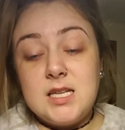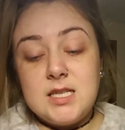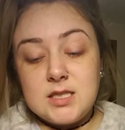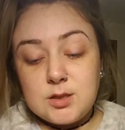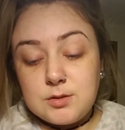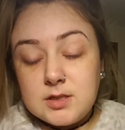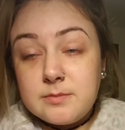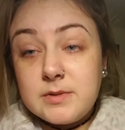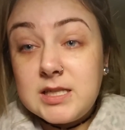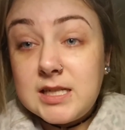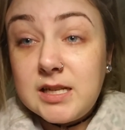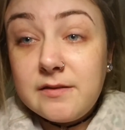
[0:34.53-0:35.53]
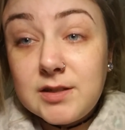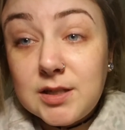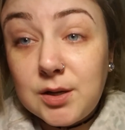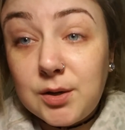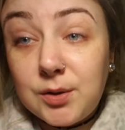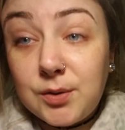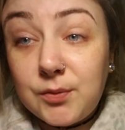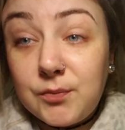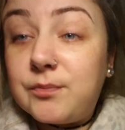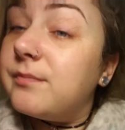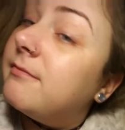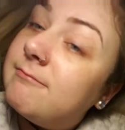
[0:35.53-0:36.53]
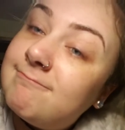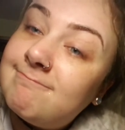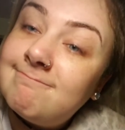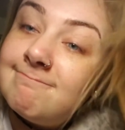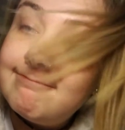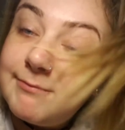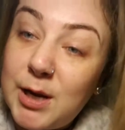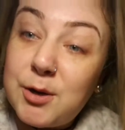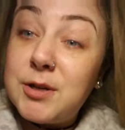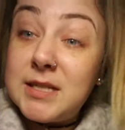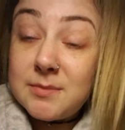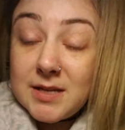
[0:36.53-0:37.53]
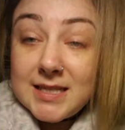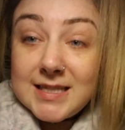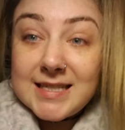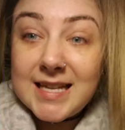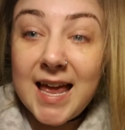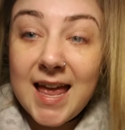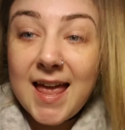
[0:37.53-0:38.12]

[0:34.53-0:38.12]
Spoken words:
it's Christmas Eve, so Merry Christmas.